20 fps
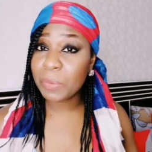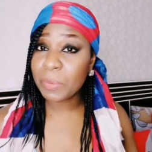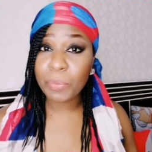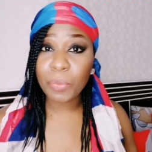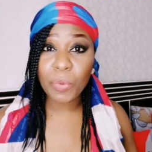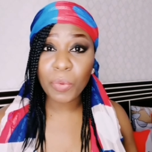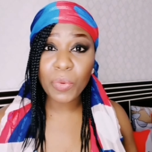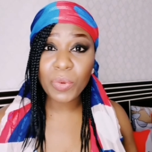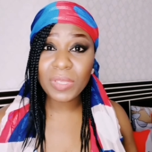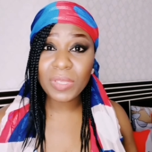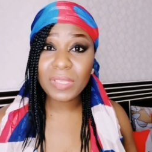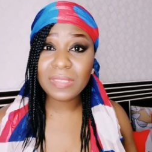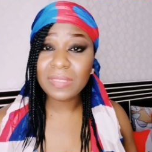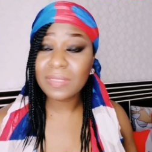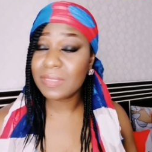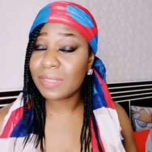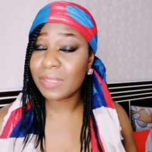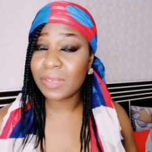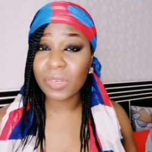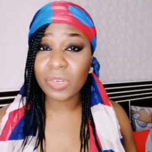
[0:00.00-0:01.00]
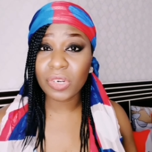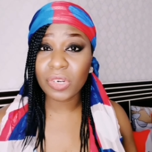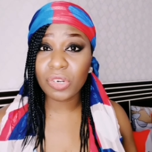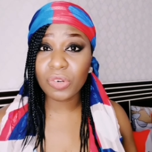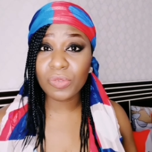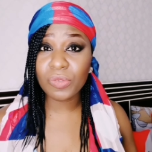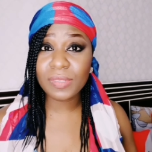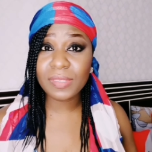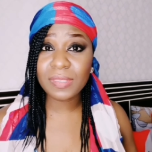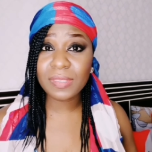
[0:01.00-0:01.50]
The boys, the
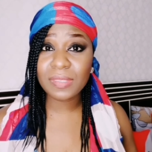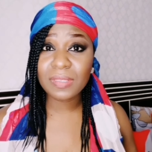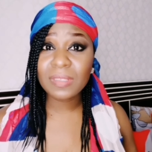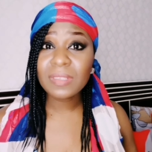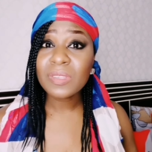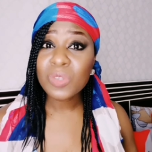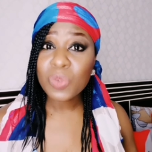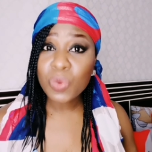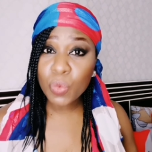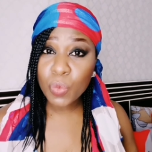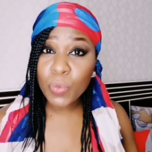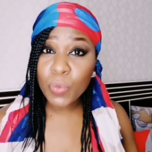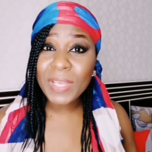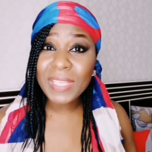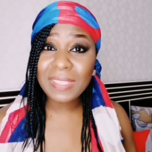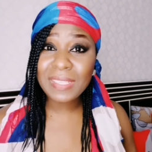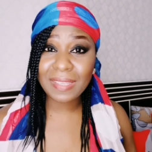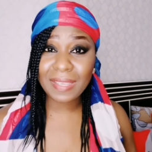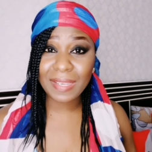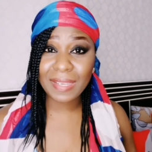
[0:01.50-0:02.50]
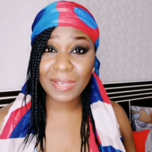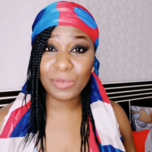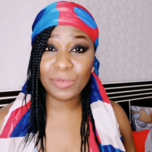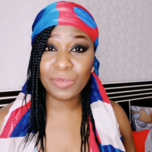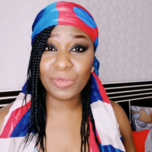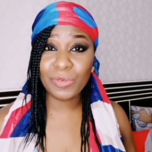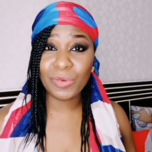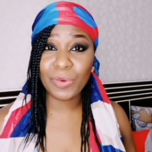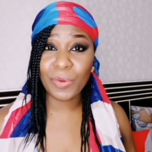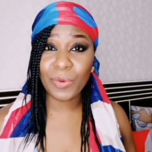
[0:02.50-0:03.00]
girls, we take
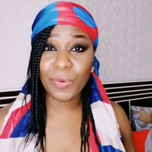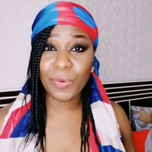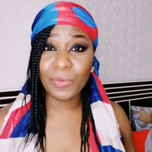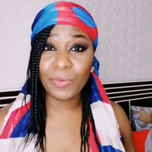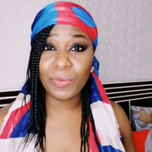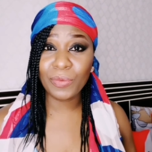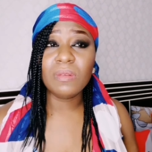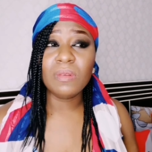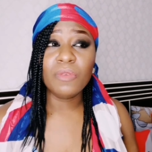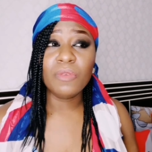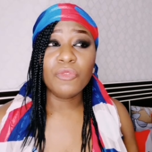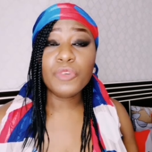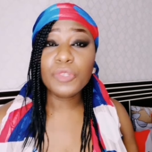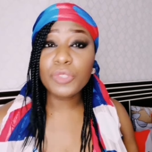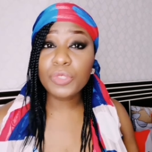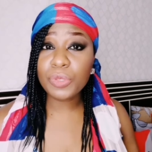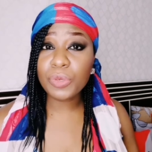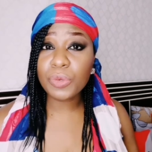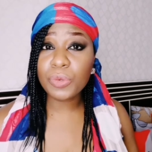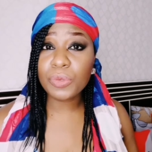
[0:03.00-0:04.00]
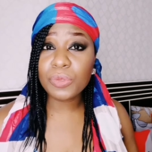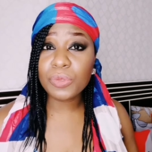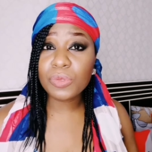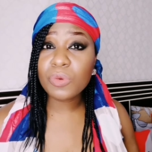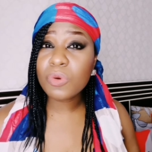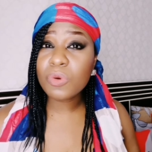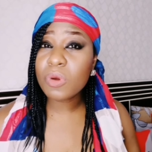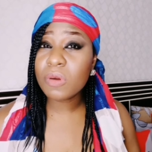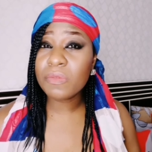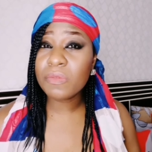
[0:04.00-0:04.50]
control. For
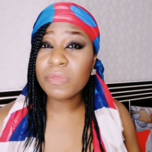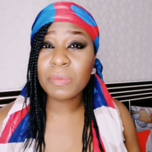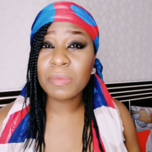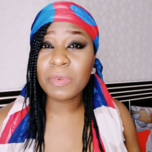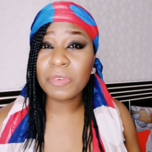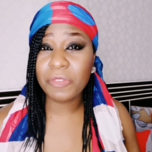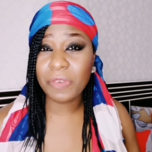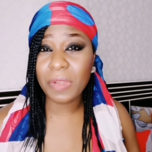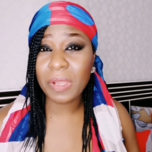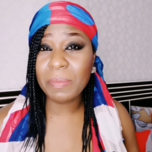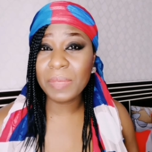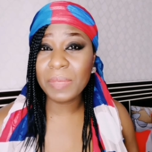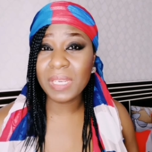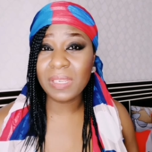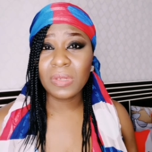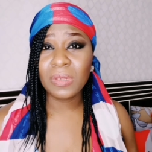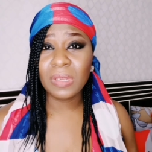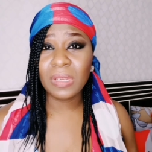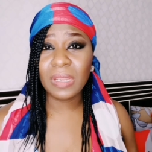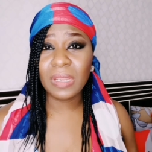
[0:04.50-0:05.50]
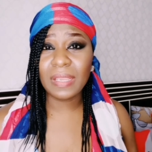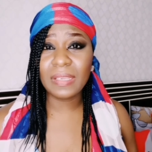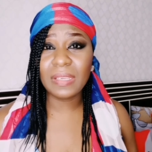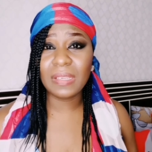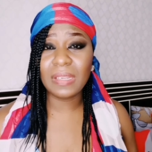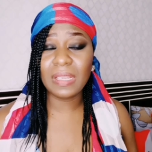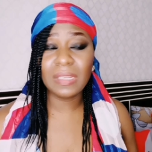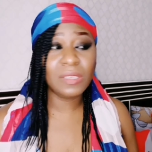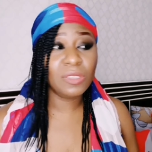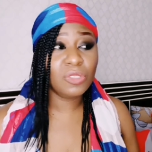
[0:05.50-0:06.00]
those who come from a family
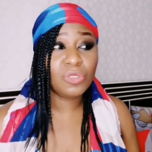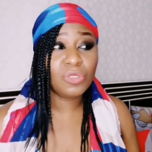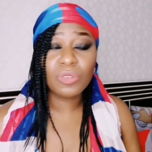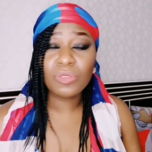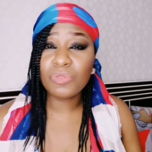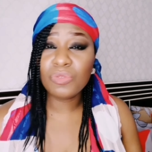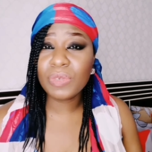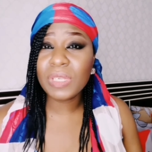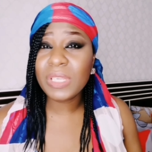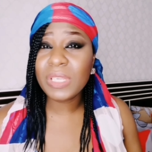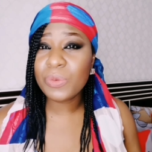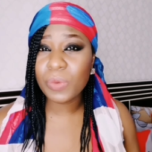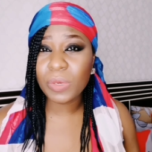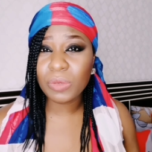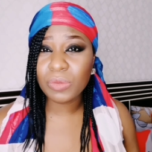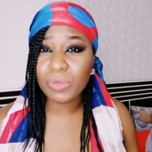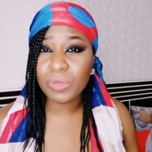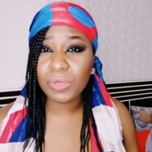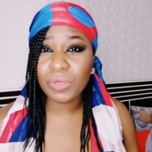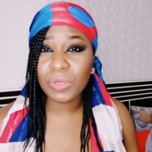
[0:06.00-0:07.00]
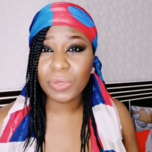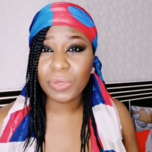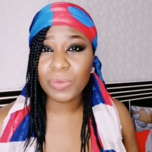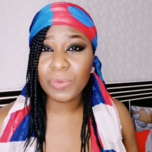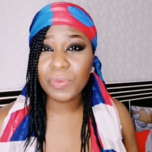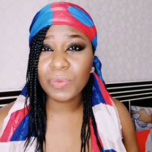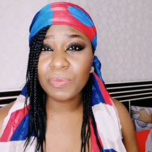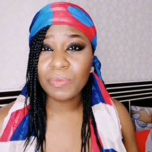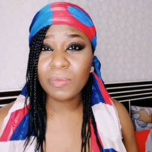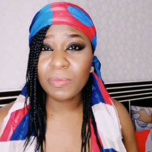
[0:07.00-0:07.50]
like that is not really well to
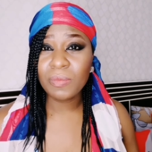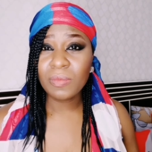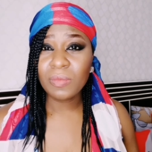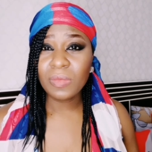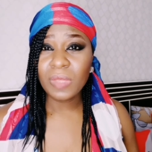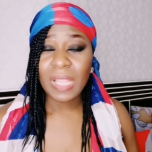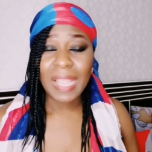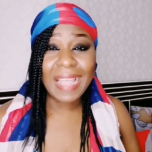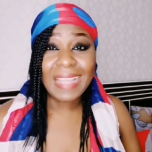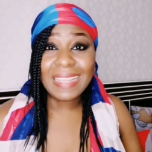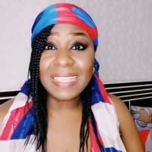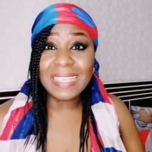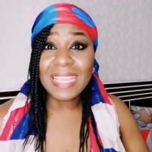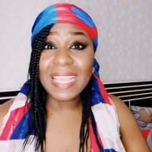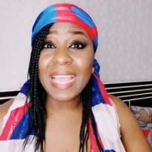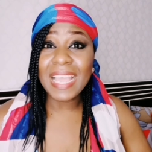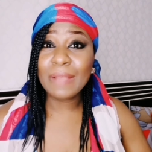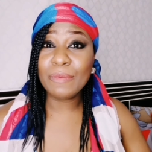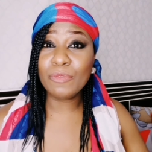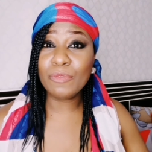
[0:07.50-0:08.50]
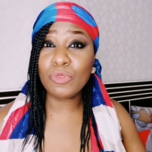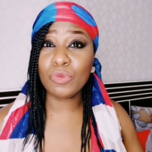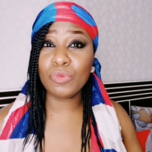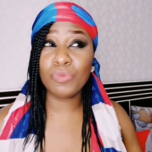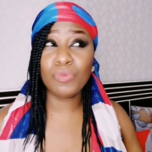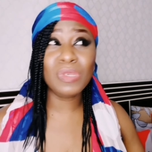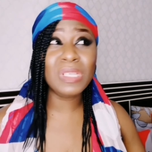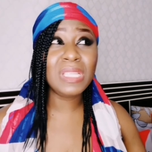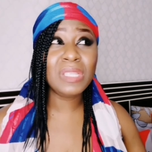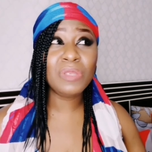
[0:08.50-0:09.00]
do, and they have
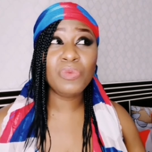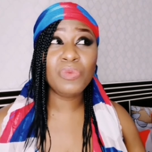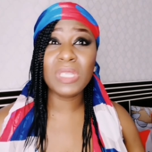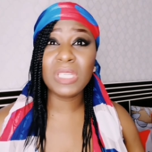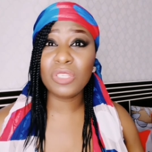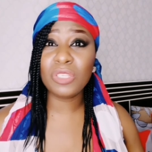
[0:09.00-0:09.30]
to really,